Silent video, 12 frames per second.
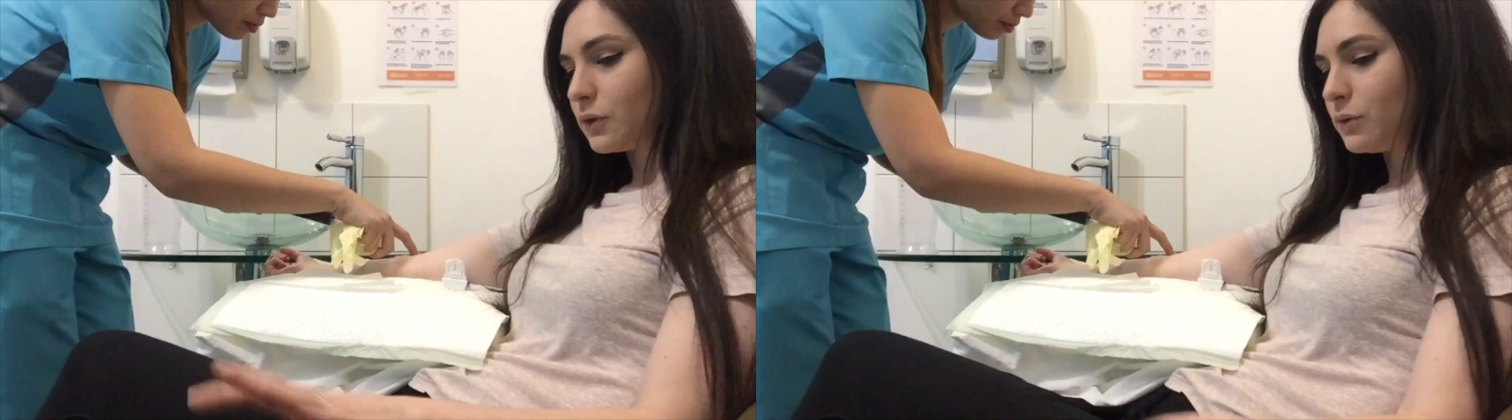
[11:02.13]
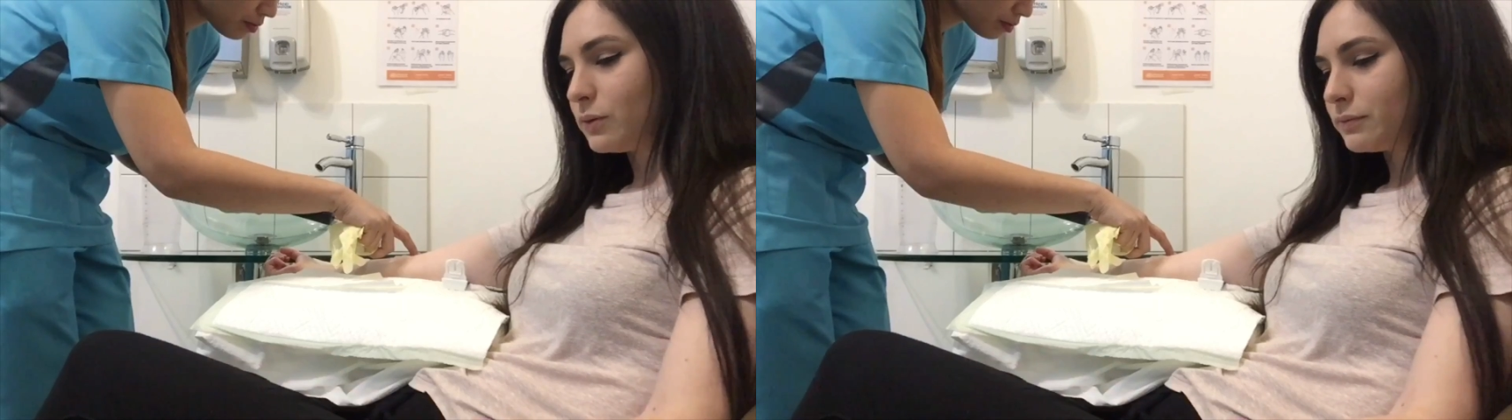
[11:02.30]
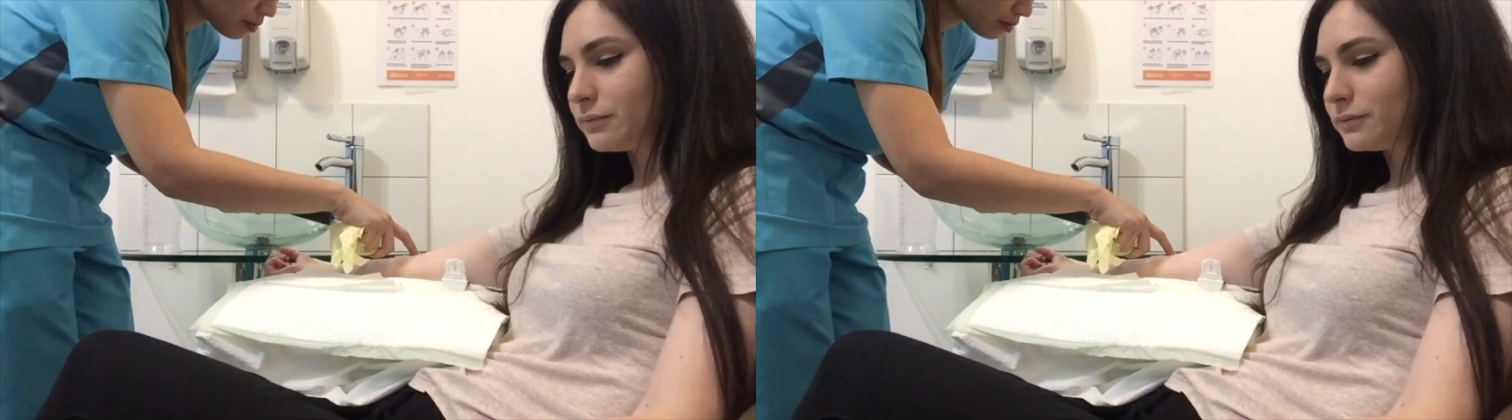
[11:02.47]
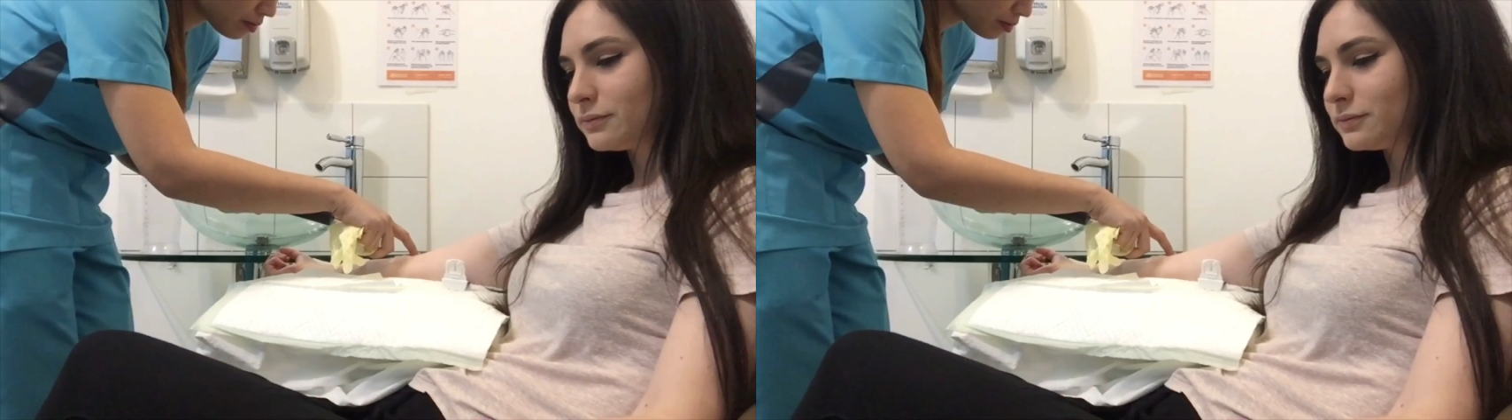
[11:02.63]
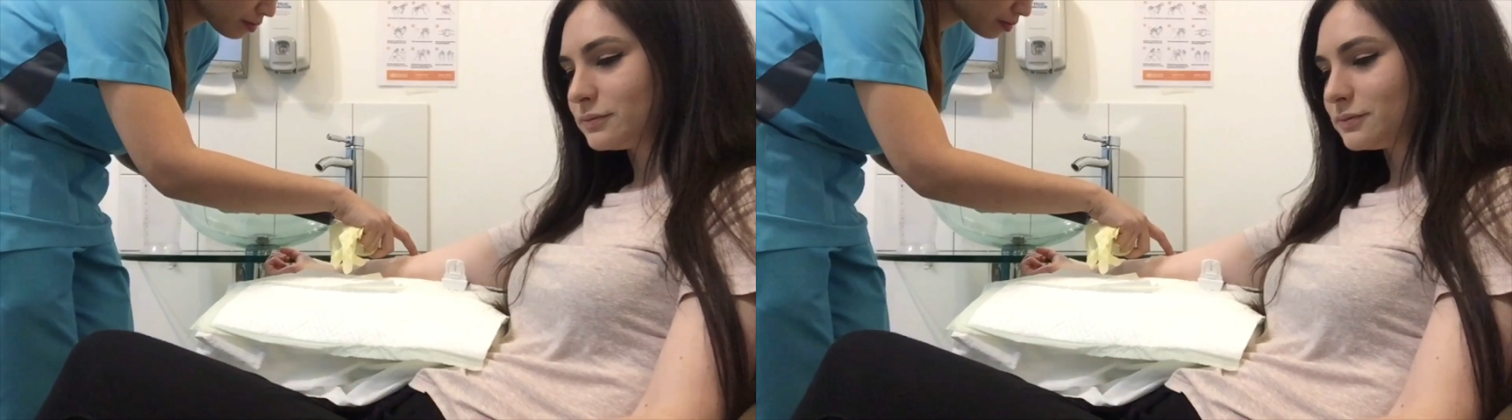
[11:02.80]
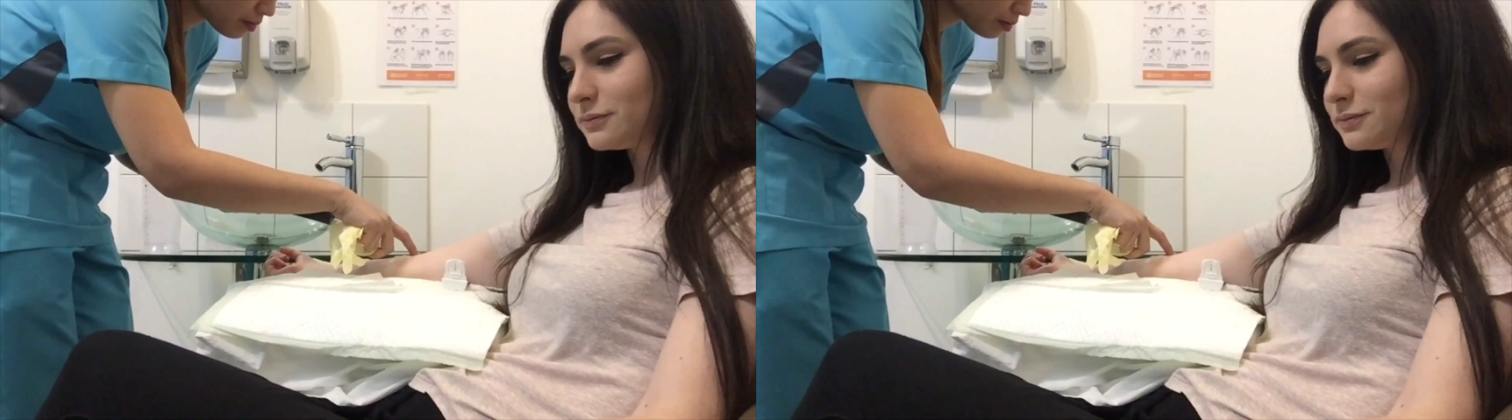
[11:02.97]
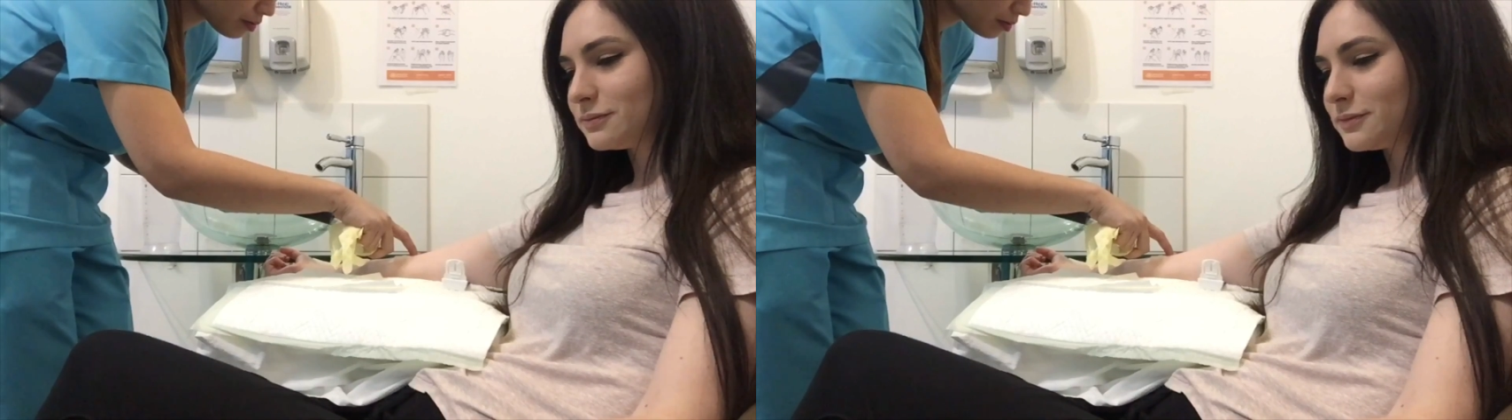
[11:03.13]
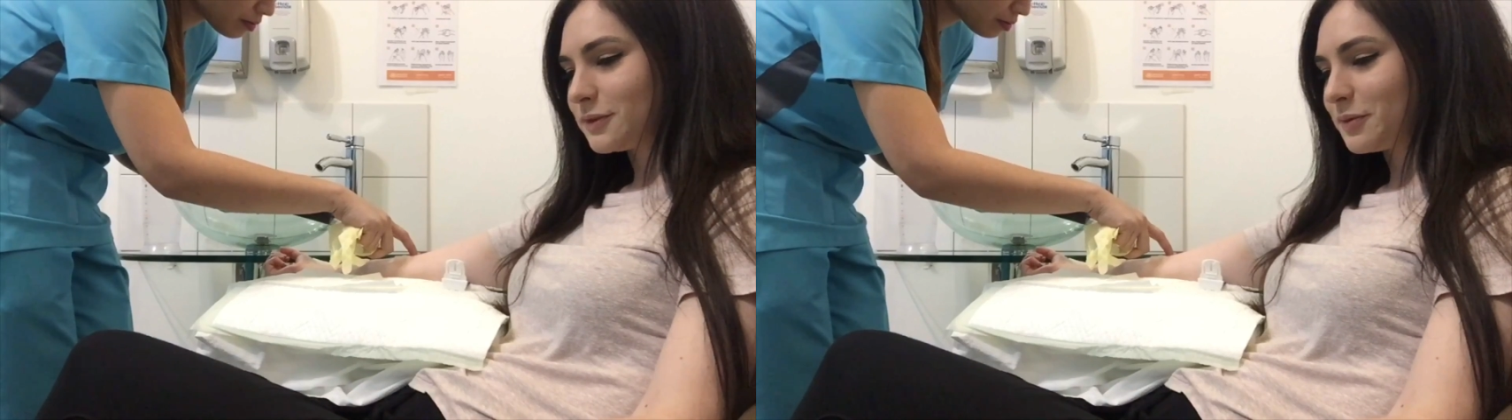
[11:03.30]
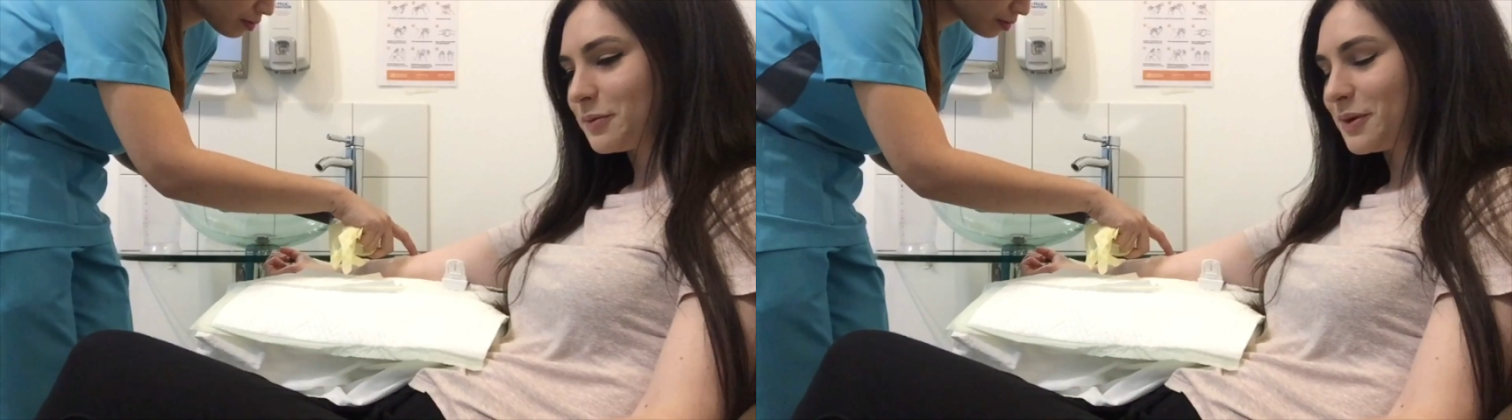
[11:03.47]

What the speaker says: Ooh. I'm